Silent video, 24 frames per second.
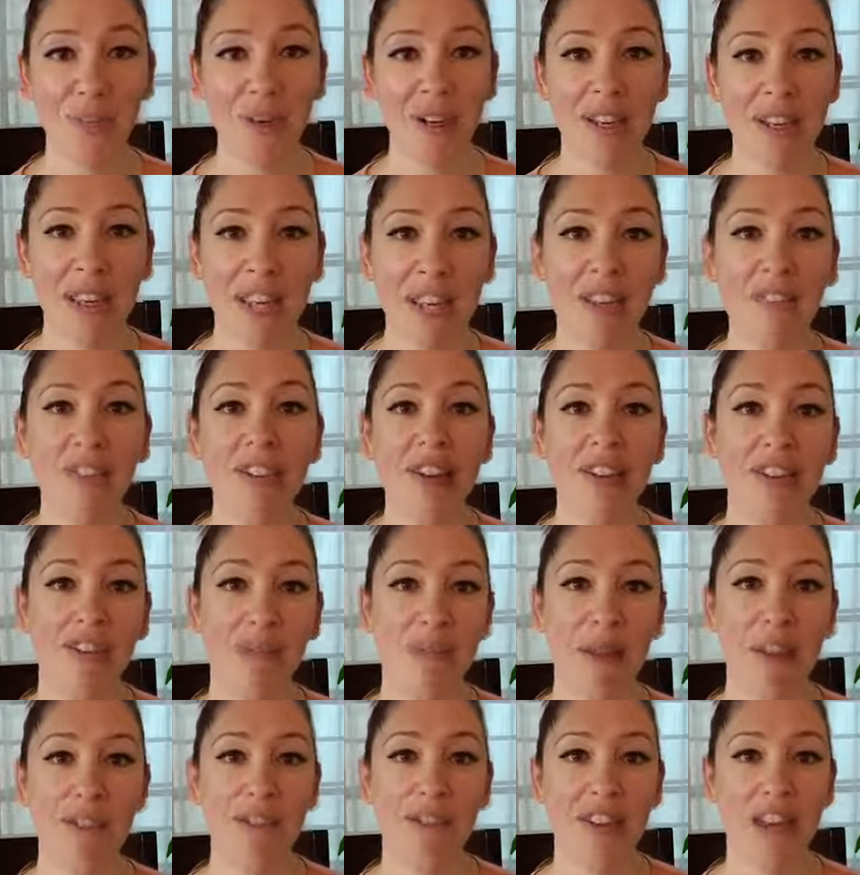where even if
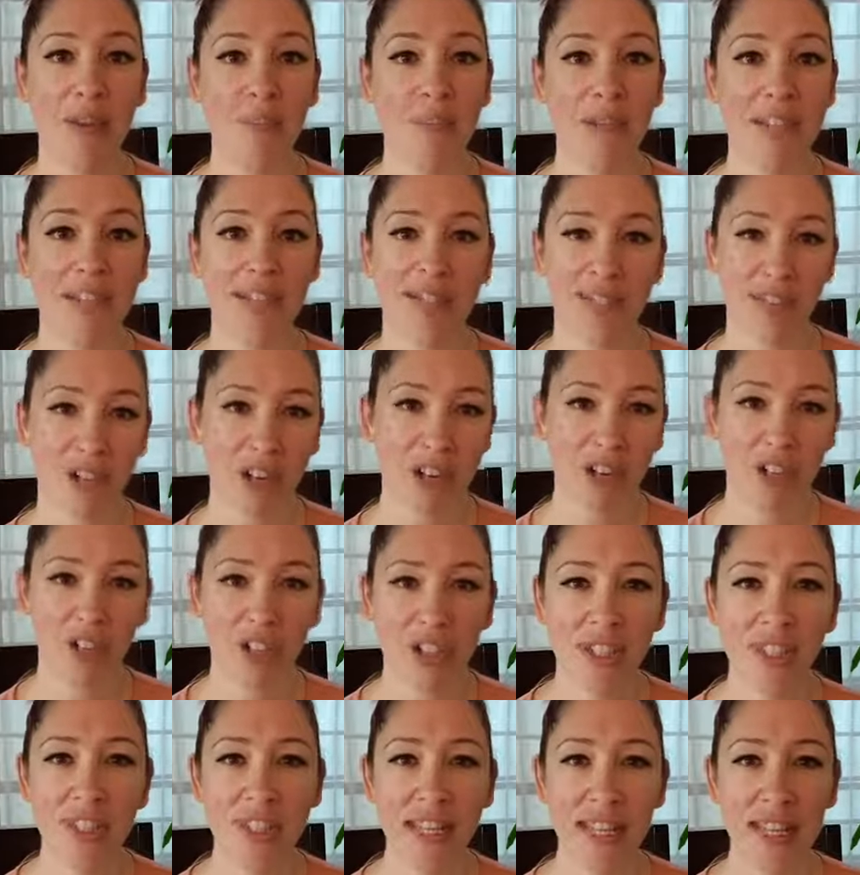my family doesn't
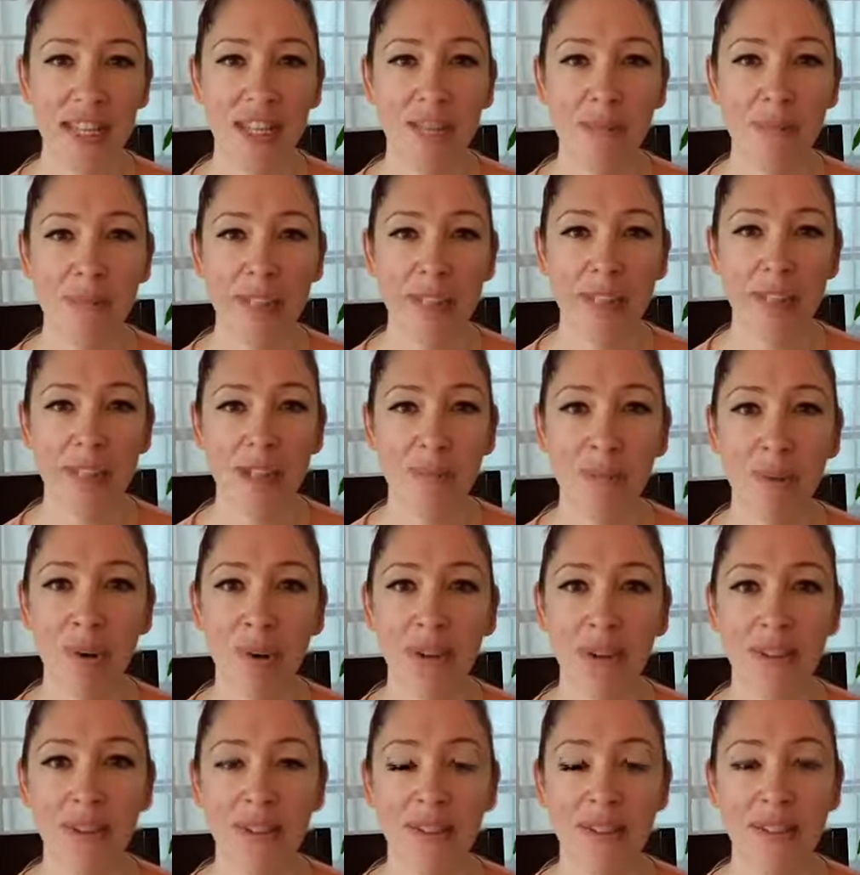understand me
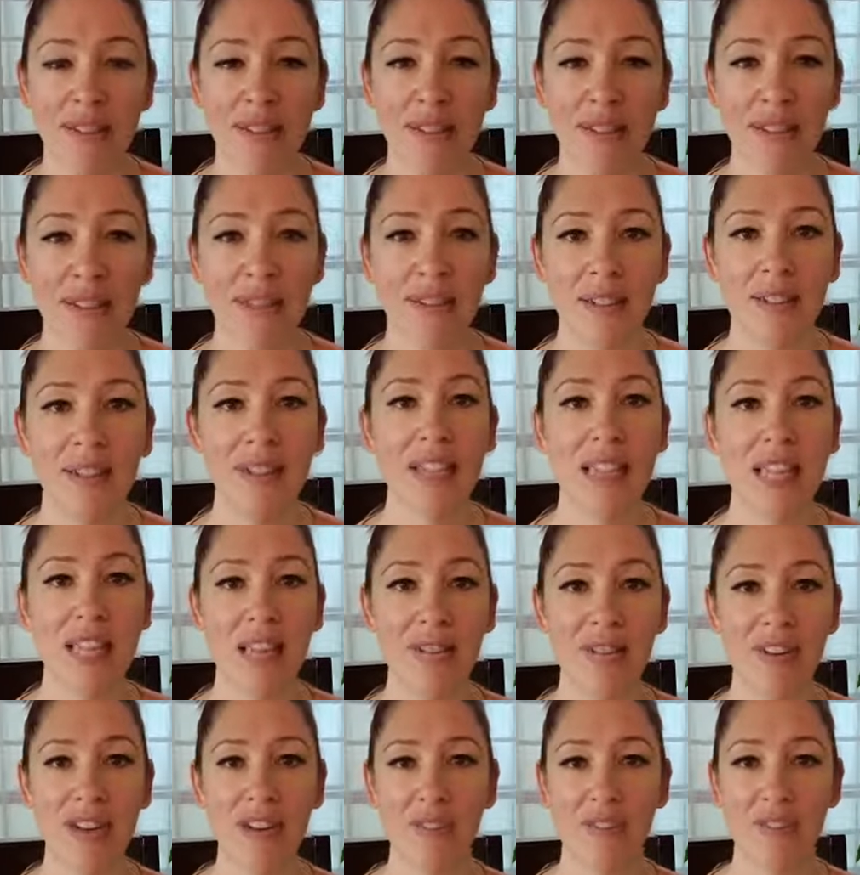anymore,
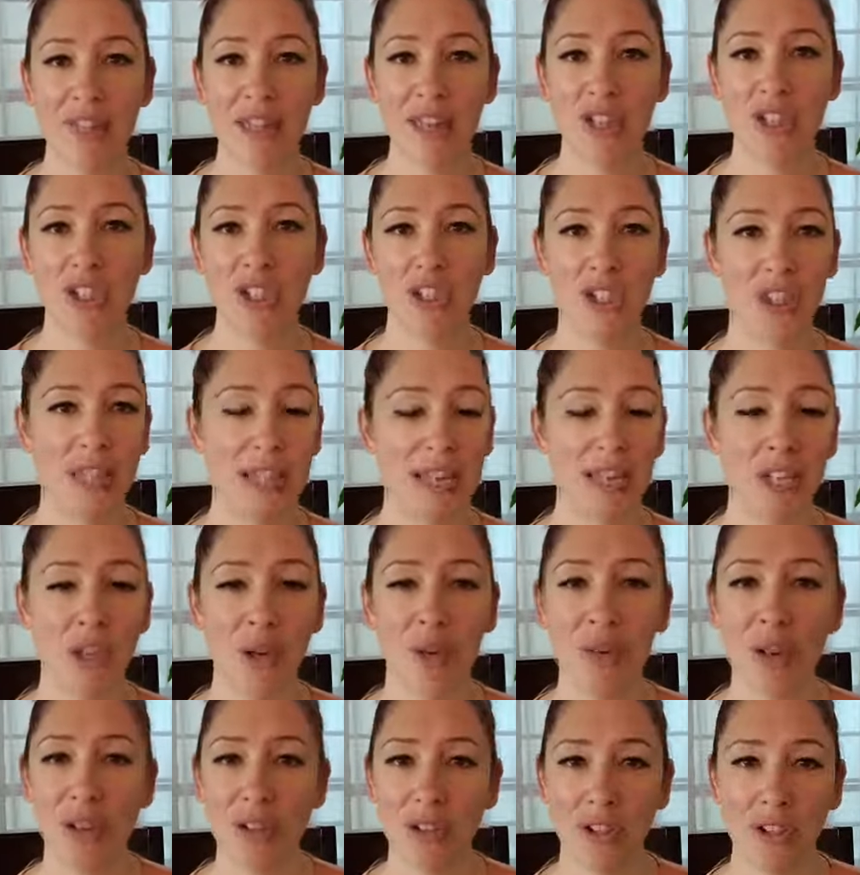even if they they
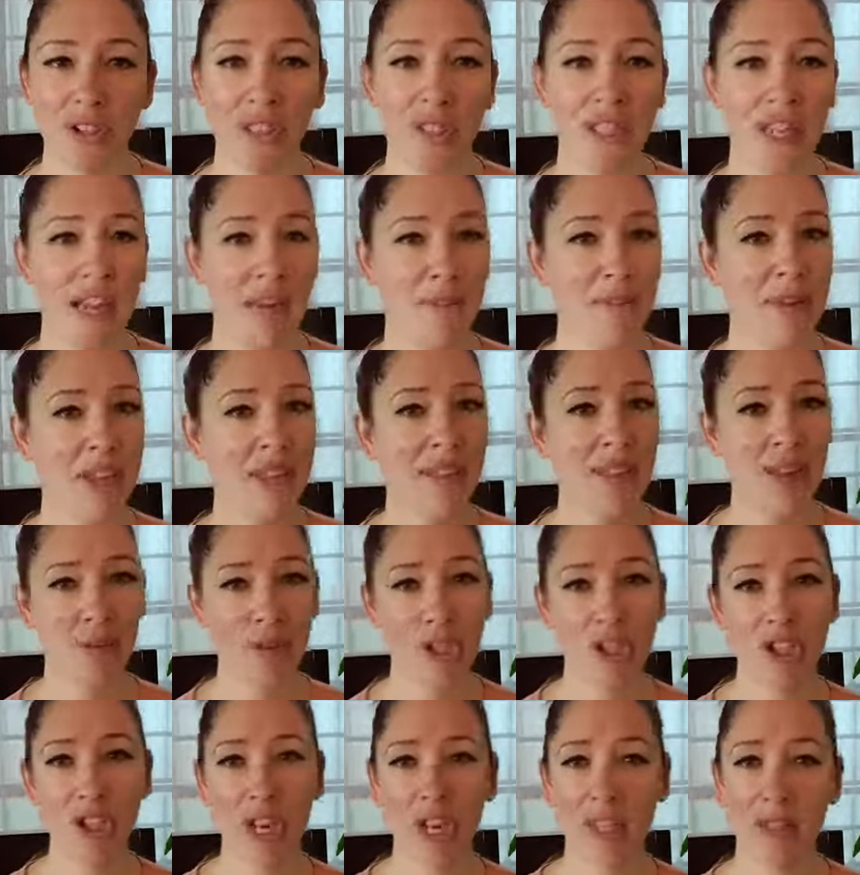don't understand me, they
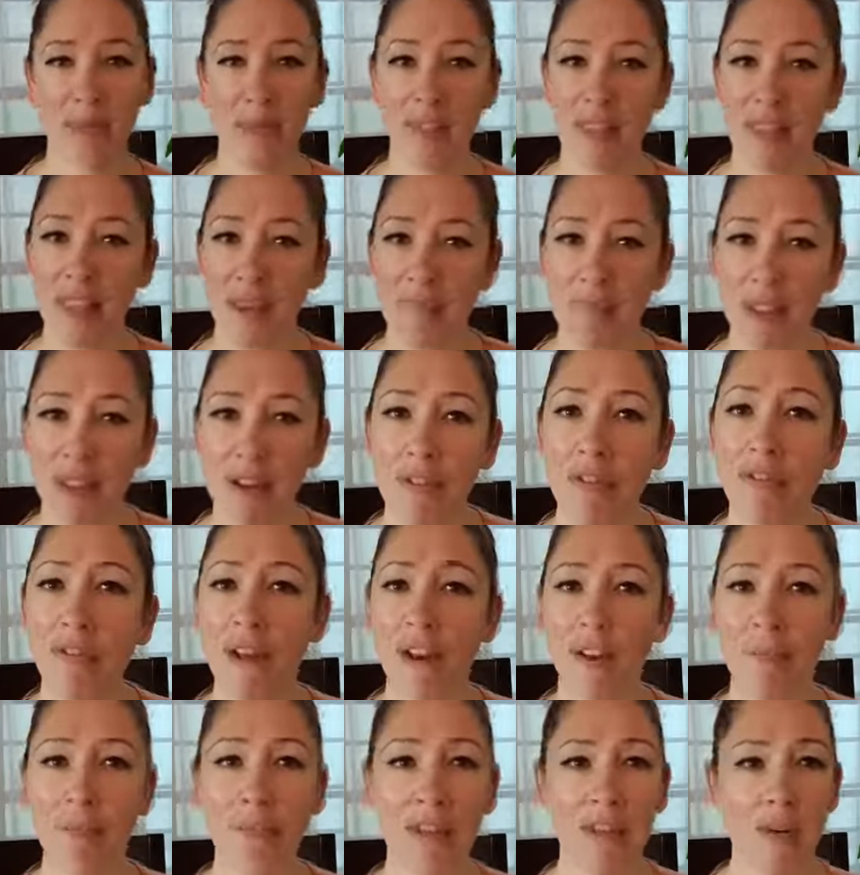reject me, they make
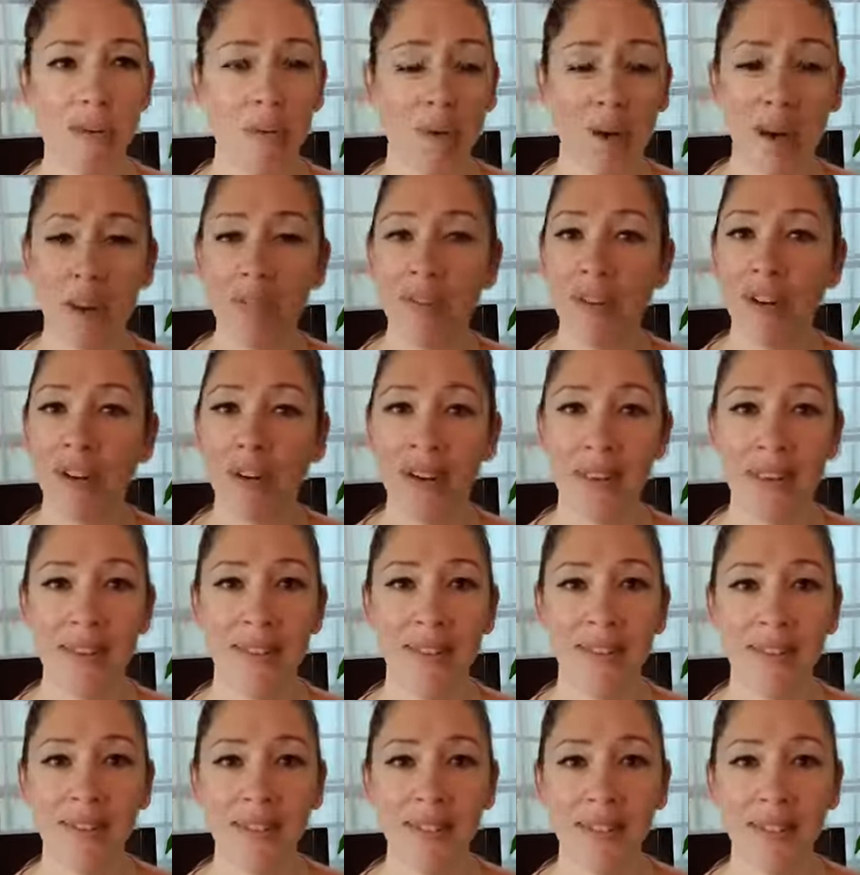fun of me, whatever it
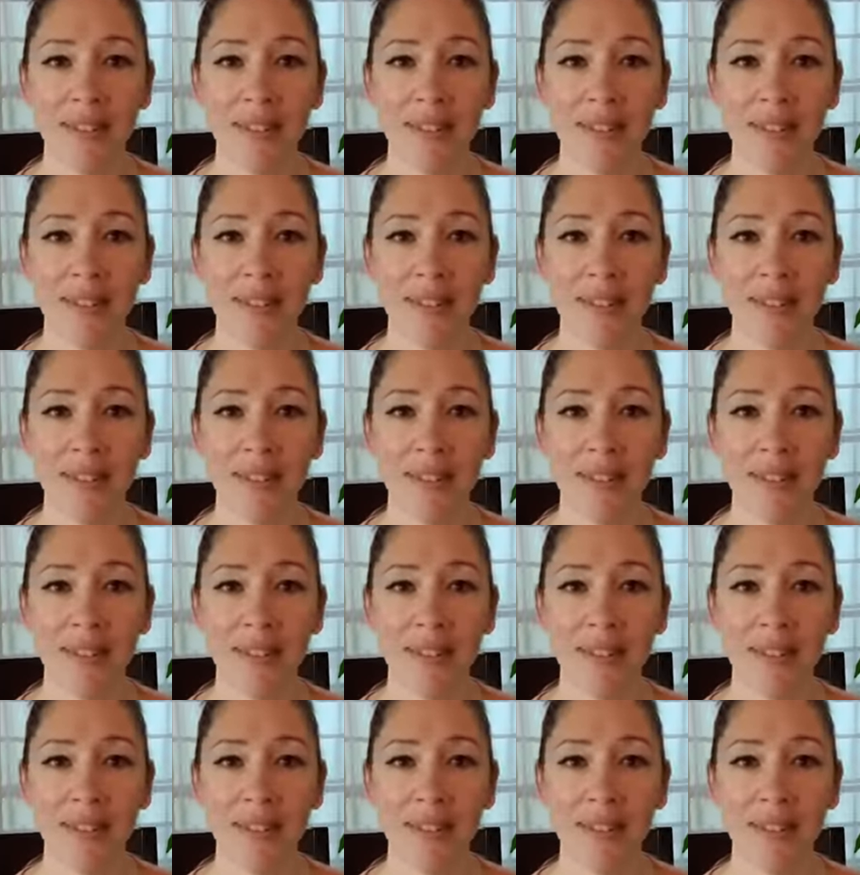is,